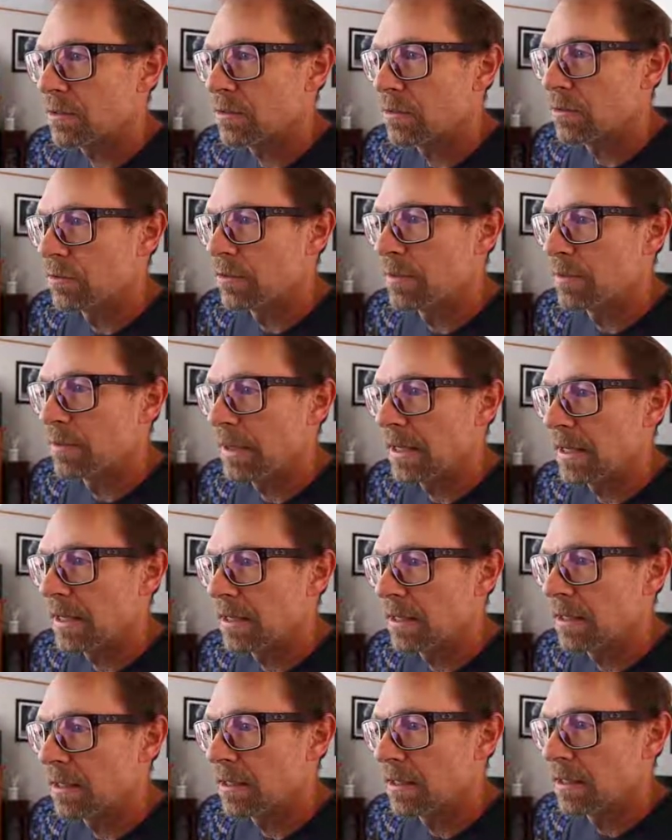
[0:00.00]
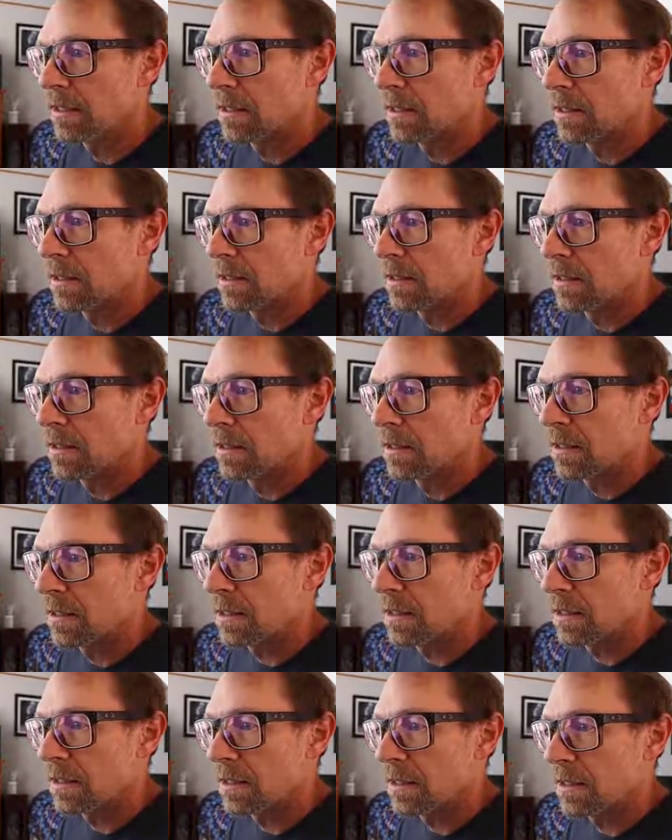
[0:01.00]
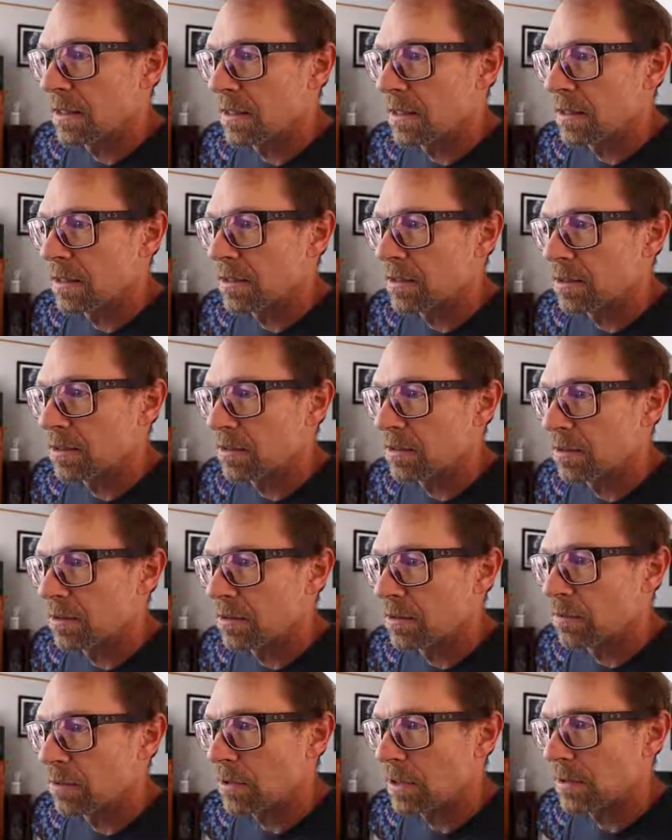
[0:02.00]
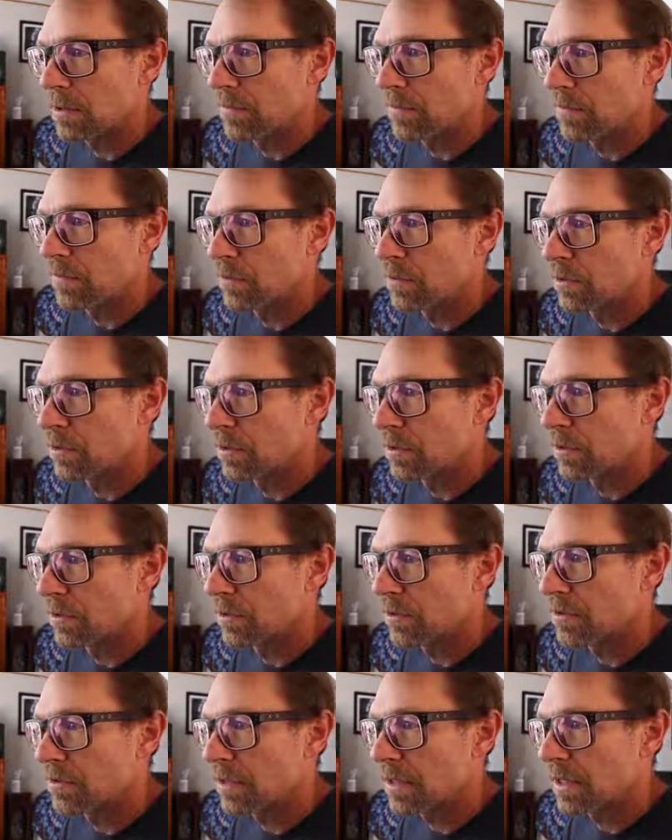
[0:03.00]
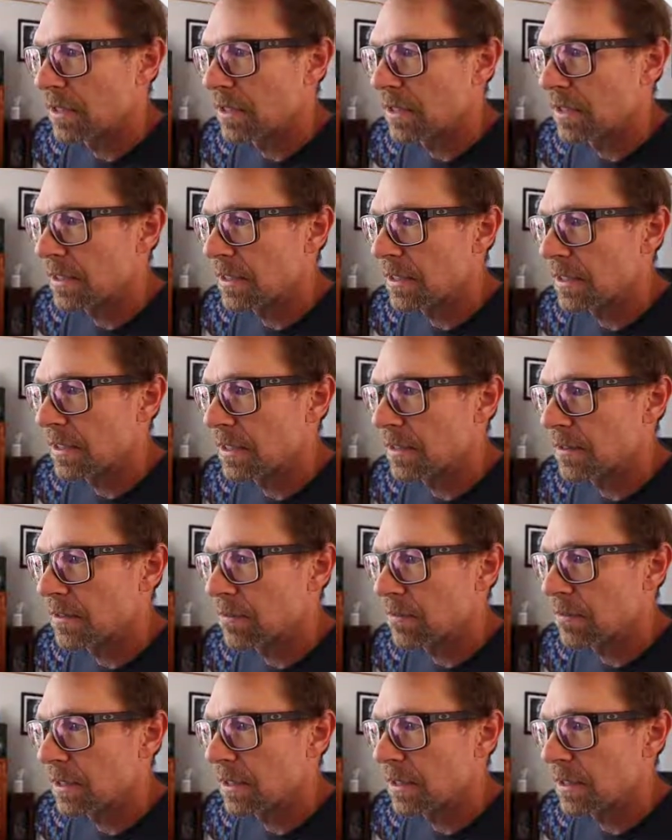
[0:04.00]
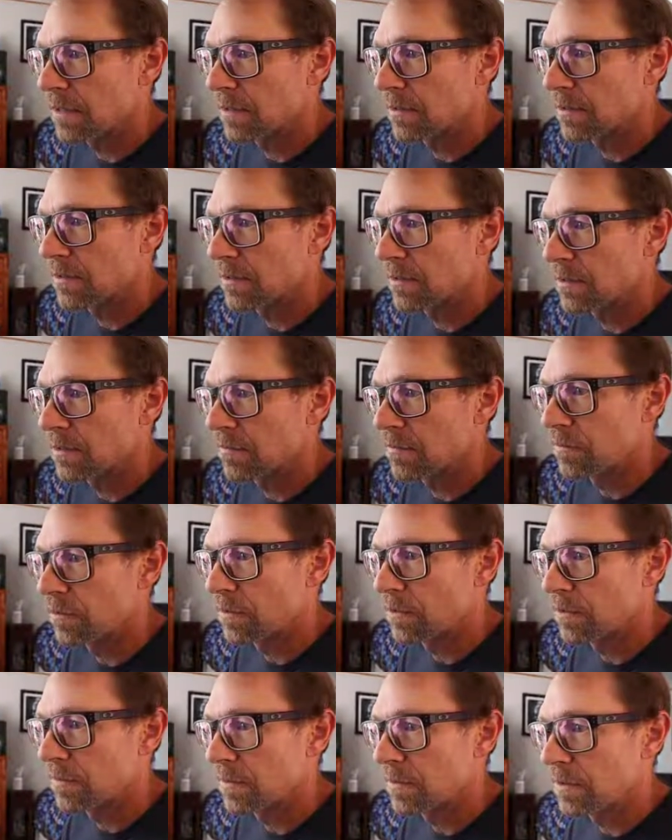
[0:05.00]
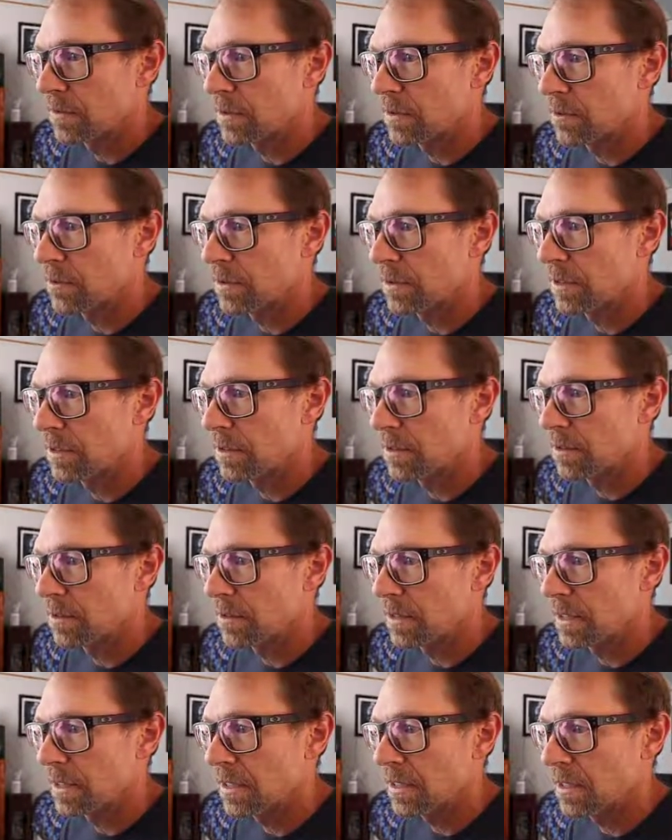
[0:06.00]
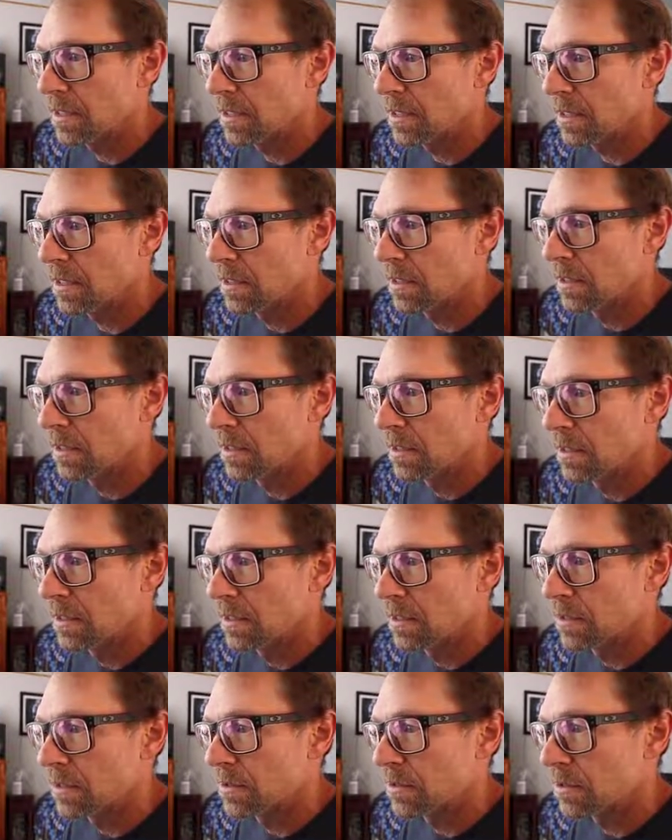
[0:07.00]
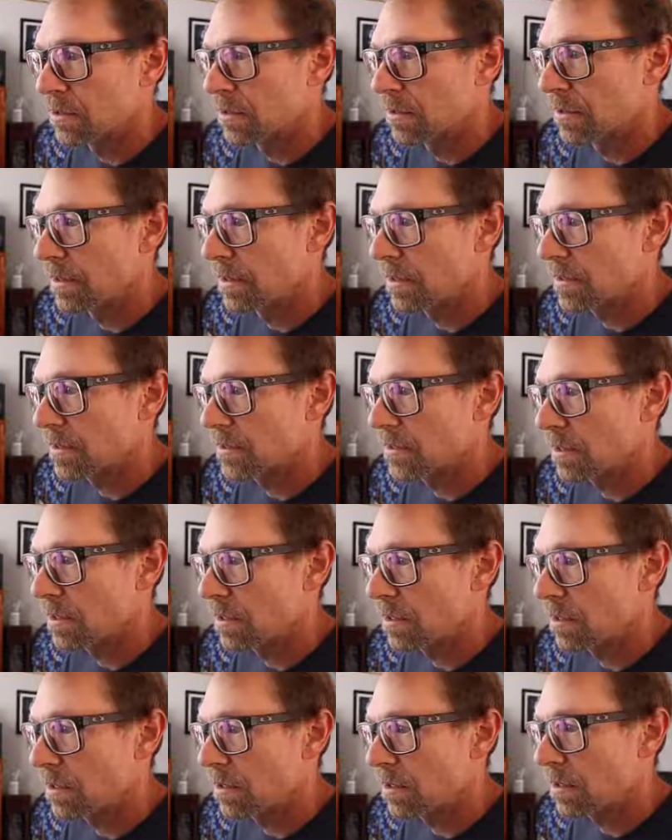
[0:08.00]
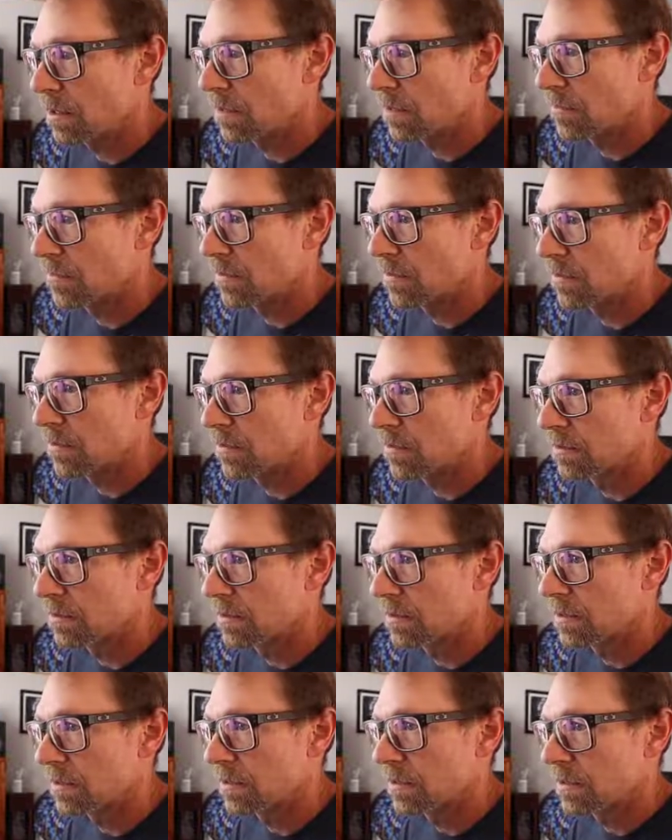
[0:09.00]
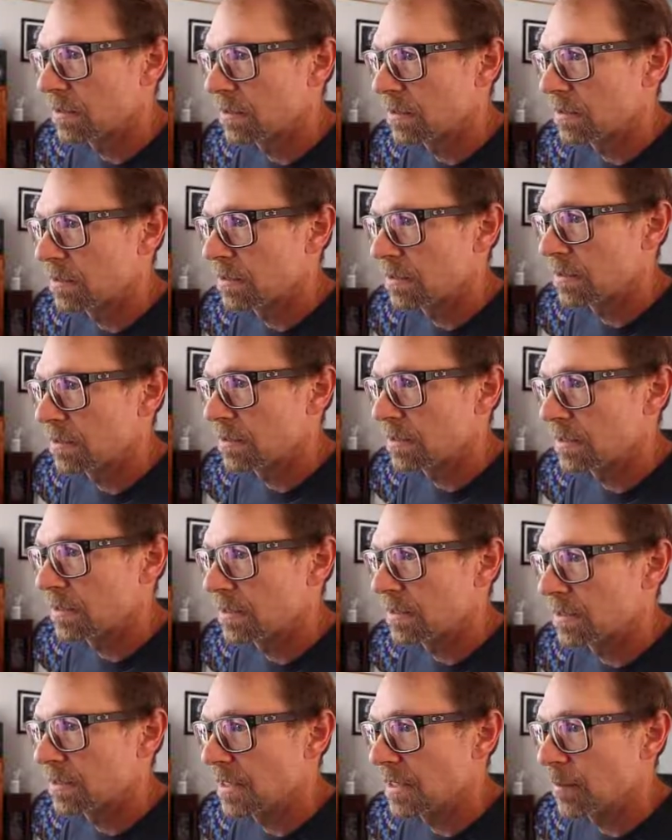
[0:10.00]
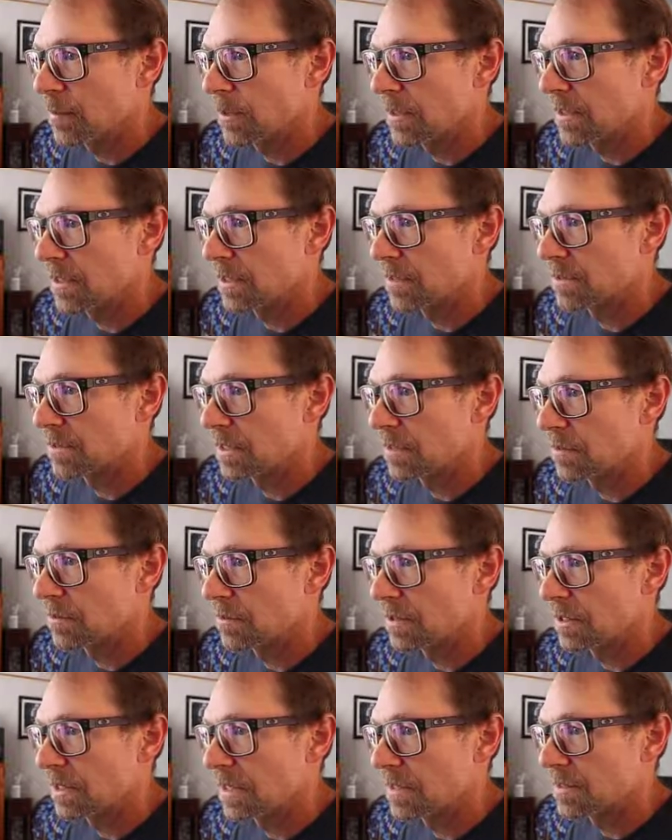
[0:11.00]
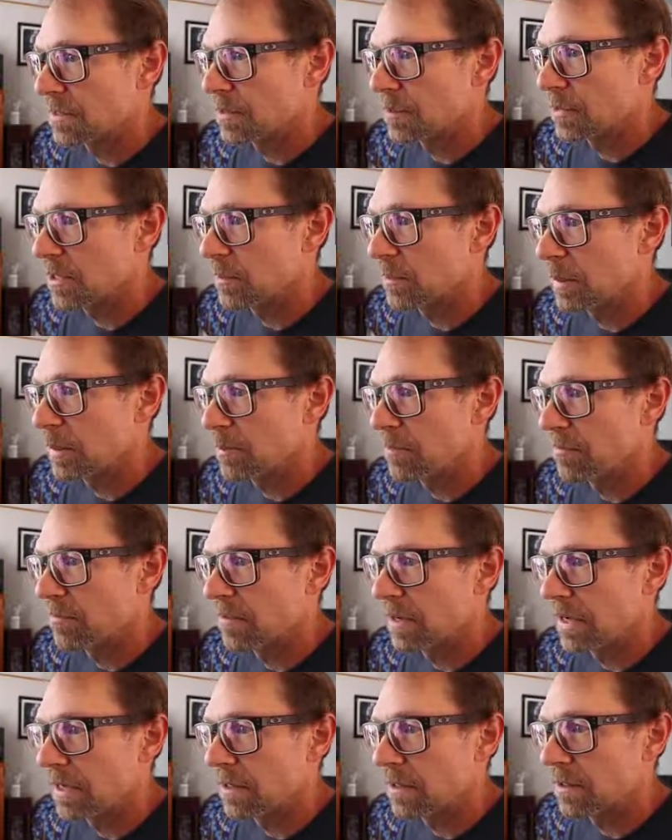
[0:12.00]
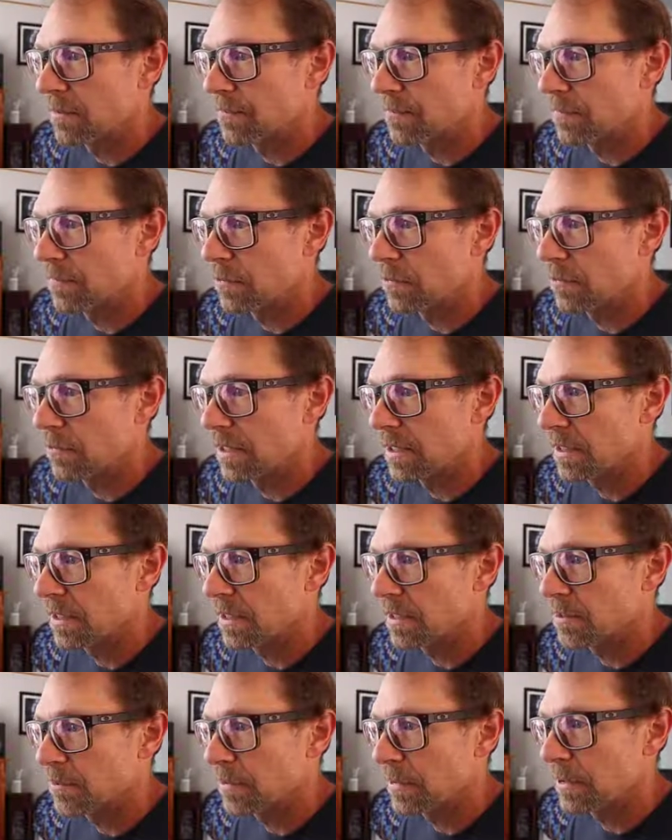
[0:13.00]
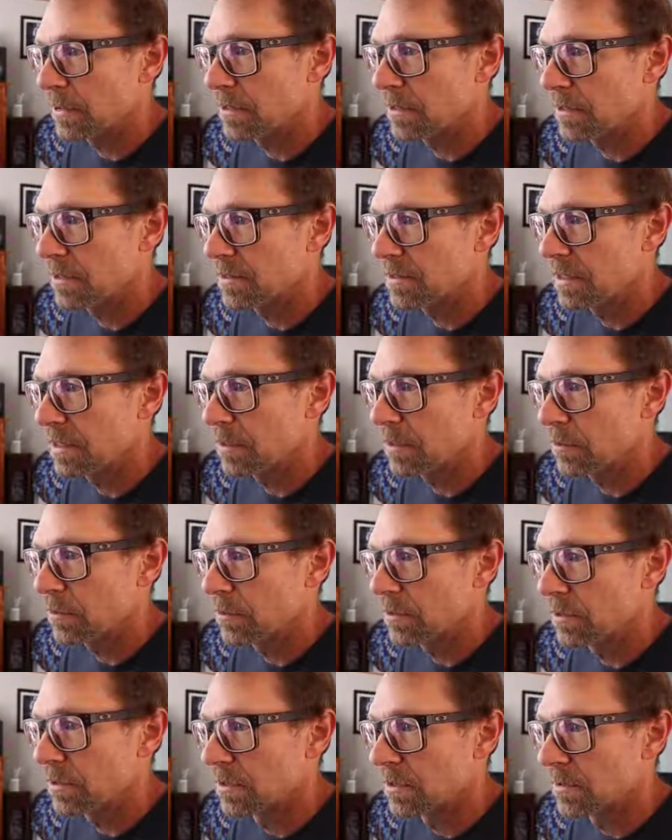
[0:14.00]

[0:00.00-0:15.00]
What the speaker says: GridPane and go to the Wild Food Girl site at the right server. Go in here and turn this off, disabling the SendGrid SMTP provider. Okay, that's been disabled.